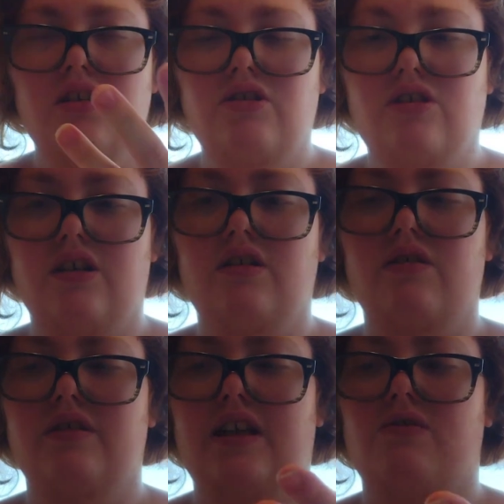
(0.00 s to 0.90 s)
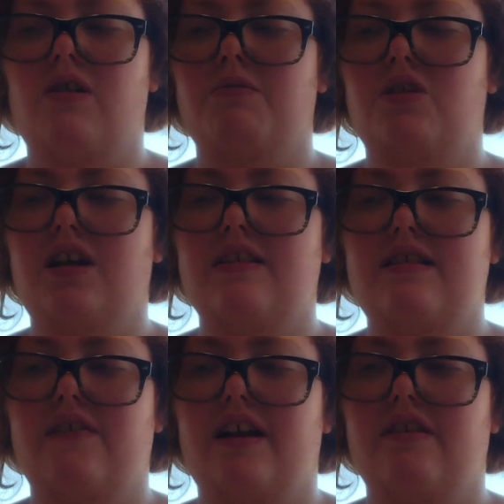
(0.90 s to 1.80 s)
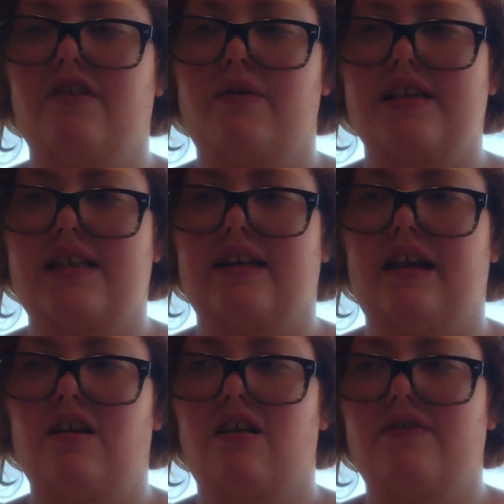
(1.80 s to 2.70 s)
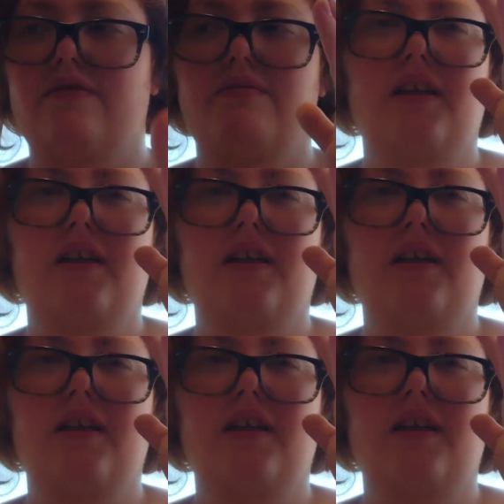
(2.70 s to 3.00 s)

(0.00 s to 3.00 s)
So that's why I'm trying to see if I can request that day off.